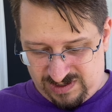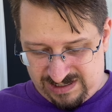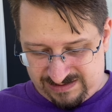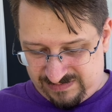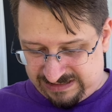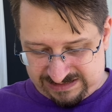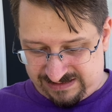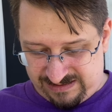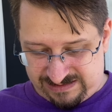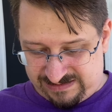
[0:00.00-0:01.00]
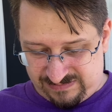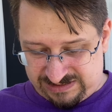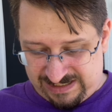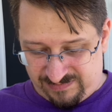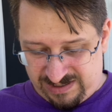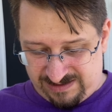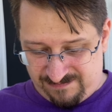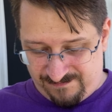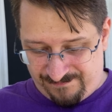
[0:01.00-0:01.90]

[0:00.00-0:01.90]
uh, it's, it's the same thing.